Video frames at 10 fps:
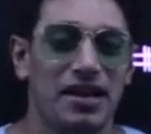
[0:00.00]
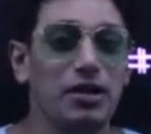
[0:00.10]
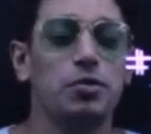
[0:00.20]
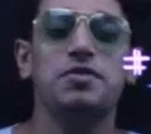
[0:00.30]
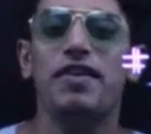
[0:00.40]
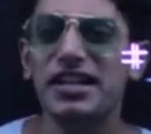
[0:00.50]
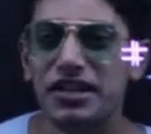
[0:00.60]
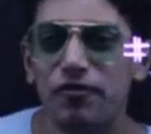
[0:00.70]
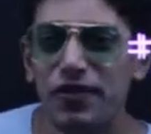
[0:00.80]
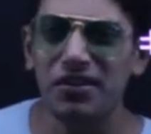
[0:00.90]
It was
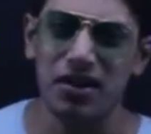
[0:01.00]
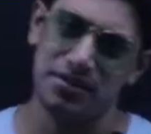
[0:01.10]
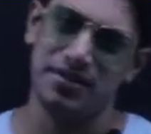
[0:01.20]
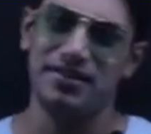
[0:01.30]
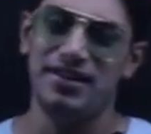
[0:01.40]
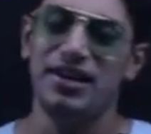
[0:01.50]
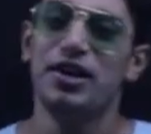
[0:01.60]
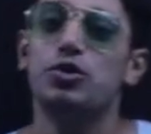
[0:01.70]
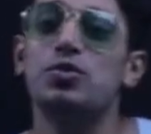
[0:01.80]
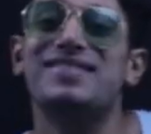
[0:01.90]
very difficult
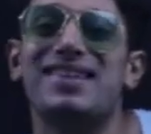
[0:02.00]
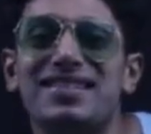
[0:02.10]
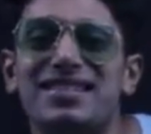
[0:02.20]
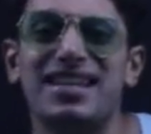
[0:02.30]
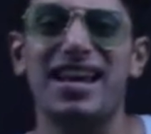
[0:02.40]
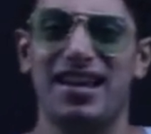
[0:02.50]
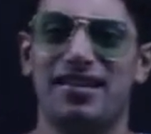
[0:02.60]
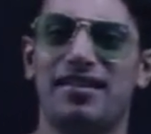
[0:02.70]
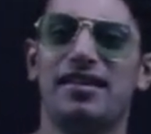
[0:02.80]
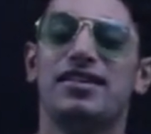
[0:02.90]
to sustain